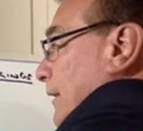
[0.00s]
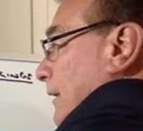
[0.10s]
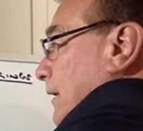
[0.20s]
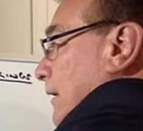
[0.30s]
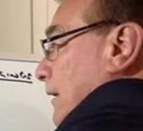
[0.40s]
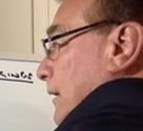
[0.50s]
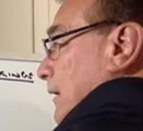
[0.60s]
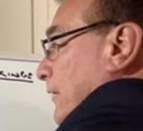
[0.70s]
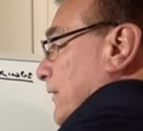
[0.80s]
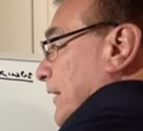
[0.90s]

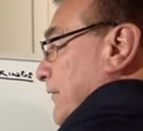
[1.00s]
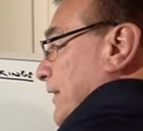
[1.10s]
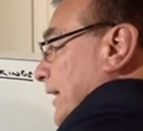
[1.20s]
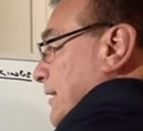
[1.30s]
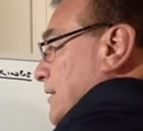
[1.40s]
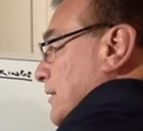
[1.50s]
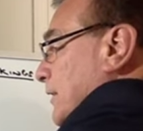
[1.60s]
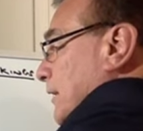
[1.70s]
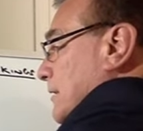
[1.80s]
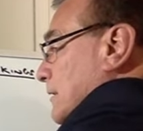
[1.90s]
of
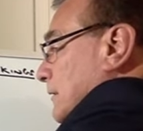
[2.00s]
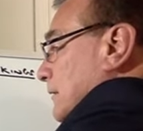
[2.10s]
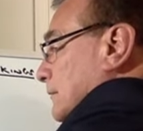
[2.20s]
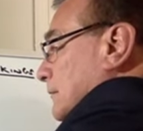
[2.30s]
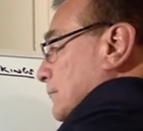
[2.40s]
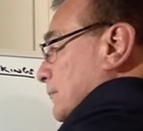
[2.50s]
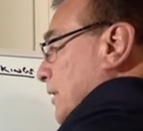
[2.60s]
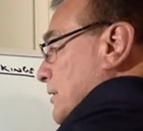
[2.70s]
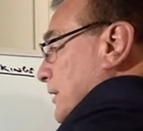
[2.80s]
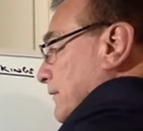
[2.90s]
$11,000,
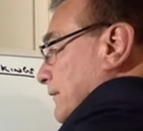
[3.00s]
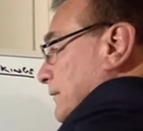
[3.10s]
positive.